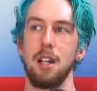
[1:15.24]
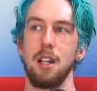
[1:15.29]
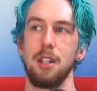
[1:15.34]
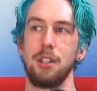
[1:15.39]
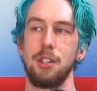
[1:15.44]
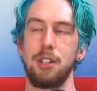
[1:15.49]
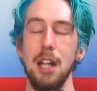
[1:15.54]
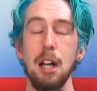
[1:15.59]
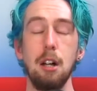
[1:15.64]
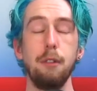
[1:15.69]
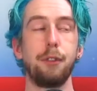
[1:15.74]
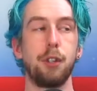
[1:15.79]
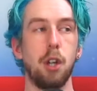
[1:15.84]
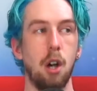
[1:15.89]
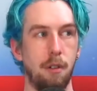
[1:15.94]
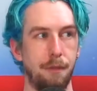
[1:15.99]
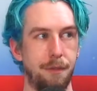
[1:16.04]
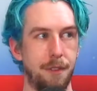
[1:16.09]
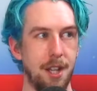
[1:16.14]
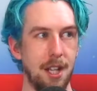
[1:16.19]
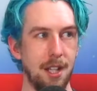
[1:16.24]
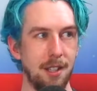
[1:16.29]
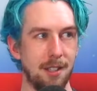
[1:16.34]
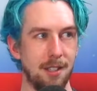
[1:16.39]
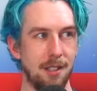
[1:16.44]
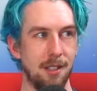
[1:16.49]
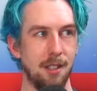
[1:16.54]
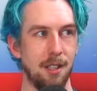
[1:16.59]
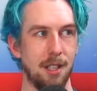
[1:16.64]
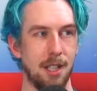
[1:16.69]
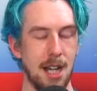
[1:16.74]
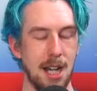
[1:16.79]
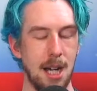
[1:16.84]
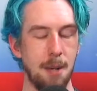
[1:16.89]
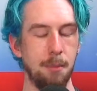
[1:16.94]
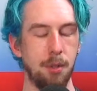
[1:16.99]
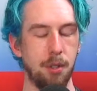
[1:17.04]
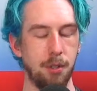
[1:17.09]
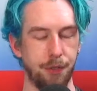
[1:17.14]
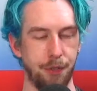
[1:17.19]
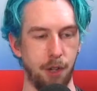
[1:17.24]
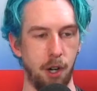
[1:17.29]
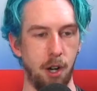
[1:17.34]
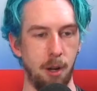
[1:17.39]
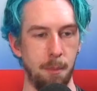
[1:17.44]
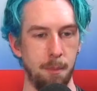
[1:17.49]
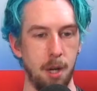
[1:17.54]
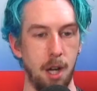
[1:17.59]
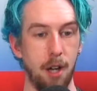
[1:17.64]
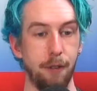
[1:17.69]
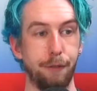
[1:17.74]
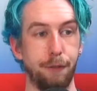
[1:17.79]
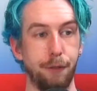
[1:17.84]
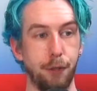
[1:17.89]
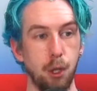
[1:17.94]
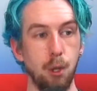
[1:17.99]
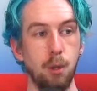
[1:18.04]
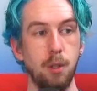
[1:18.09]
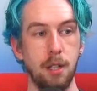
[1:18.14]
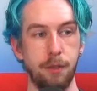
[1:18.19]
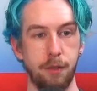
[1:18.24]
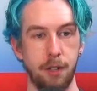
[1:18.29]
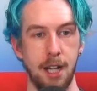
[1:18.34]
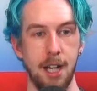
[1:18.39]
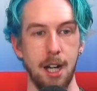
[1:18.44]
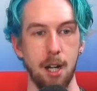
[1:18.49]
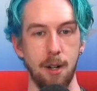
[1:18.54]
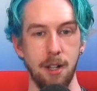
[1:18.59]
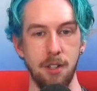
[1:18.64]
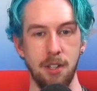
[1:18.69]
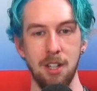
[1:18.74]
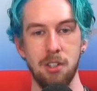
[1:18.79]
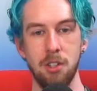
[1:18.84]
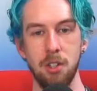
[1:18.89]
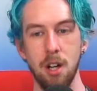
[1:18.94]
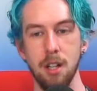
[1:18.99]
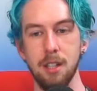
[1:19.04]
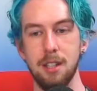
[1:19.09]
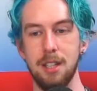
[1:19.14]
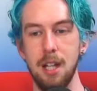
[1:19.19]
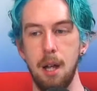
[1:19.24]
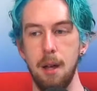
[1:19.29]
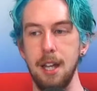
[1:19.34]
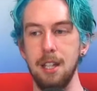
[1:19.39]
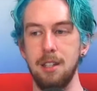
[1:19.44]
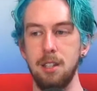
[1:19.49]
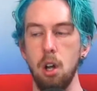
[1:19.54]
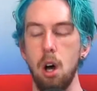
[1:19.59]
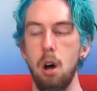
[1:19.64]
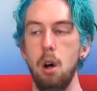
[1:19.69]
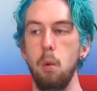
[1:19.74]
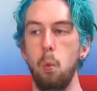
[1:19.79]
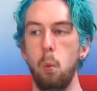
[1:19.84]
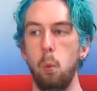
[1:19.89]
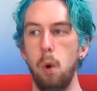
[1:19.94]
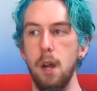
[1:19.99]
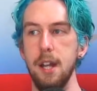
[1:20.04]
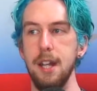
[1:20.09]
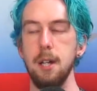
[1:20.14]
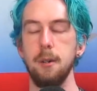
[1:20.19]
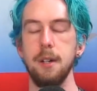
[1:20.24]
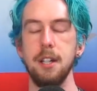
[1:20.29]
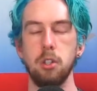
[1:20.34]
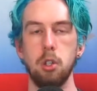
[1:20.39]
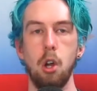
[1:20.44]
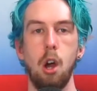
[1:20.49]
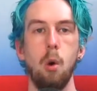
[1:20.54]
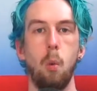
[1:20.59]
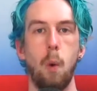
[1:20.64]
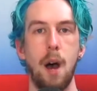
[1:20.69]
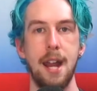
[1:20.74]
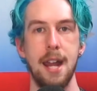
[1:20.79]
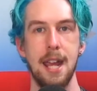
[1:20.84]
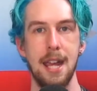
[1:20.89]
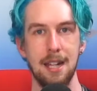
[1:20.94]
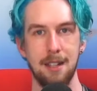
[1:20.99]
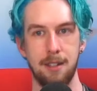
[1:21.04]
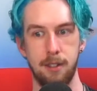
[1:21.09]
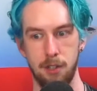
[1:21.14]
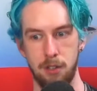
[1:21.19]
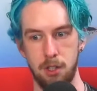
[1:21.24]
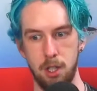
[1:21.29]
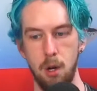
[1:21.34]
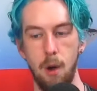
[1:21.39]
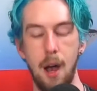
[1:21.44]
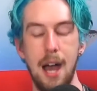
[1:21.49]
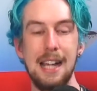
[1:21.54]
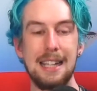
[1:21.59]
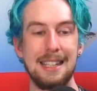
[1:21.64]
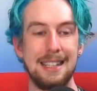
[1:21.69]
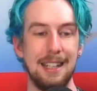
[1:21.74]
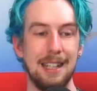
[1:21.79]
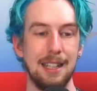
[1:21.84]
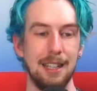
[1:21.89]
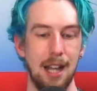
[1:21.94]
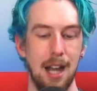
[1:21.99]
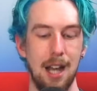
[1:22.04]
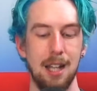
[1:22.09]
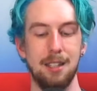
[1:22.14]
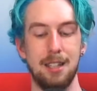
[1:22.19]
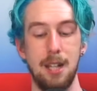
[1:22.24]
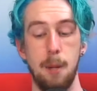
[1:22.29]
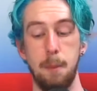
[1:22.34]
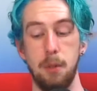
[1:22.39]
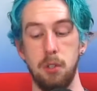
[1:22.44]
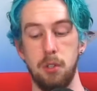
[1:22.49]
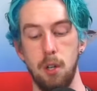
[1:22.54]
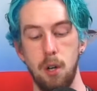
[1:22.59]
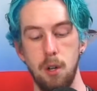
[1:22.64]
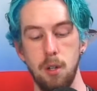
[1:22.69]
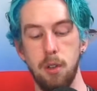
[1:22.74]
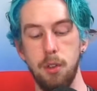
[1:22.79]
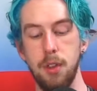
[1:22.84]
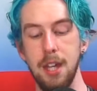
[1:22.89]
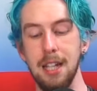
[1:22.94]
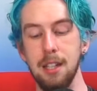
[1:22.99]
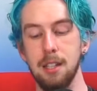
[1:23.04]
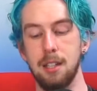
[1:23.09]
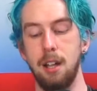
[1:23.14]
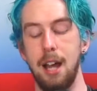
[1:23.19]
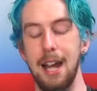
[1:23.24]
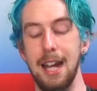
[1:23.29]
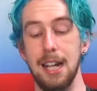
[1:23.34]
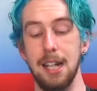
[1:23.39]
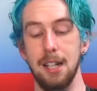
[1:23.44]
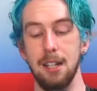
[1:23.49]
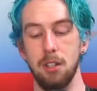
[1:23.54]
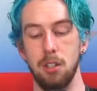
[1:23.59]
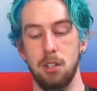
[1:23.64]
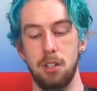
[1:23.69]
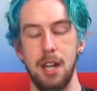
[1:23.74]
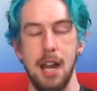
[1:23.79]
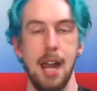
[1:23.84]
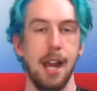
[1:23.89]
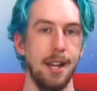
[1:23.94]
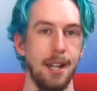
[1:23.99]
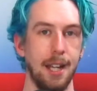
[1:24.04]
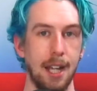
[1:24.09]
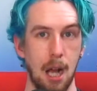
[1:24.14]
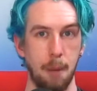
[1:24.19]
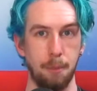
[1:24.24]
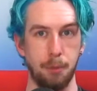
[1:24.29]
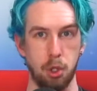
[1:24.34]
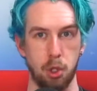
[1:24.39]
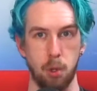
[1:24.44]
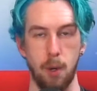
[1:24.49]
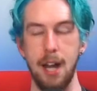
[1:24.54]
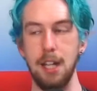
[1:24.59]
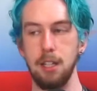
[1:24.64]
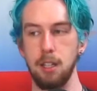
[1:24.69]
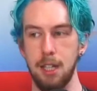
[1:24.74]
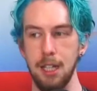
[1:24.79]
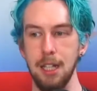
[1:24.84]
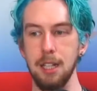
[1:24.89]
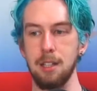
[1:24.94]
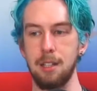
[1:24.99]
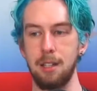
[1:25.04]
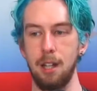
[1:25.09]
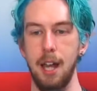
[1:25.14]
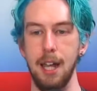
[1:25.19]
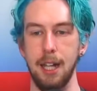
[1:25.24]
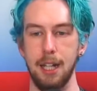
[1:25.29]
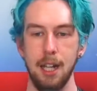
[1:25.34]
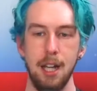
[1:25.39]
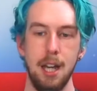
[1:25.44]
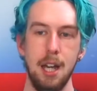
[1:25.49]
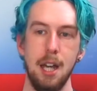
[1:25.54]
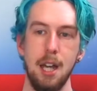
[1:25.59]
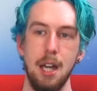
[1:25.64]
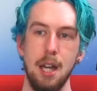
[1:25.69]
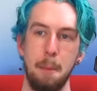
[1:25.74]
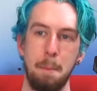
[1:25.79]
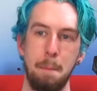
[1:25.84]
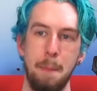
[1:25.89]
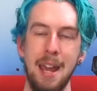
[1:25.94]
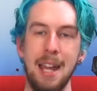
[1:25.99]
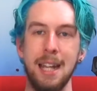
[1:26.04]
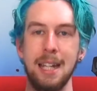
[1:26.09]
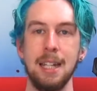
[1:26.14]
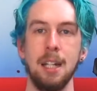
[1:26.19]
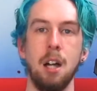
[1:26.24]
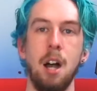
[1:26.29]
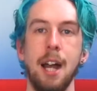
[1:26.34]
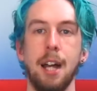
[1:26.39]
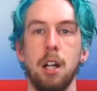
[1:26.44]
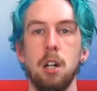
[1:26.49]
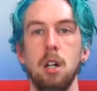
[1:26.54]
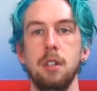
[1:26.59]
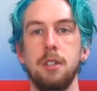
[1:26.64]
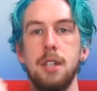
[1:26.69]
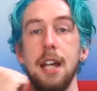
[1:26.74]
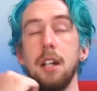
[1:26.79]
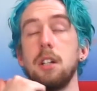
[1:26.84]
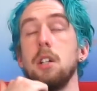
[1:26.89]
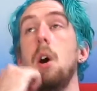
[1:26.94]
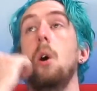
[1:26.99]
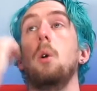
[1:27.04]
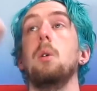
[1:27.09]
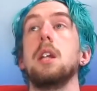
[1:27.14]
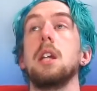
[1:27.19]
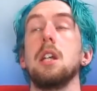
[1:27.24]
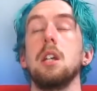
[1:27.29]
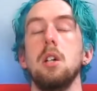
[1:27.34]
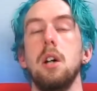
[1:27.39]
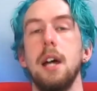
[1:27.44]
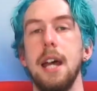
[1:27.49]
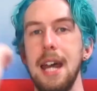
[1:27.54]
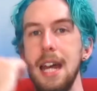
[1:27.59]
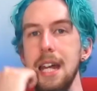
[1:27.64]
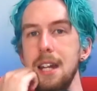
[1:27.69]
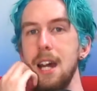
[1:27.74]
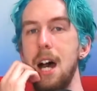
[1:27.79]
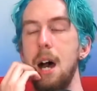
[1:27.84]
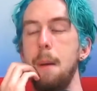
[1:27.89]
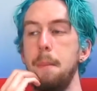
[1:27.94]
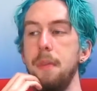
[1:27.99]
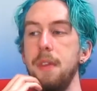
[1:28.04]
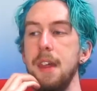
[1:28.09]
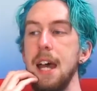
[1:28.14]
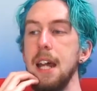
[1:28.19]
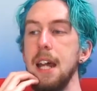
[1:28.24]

self-confidence comes from a few different areas. There is no one answer. So I said last episode, things like standing up straight, things like making eye contact, holding your head up,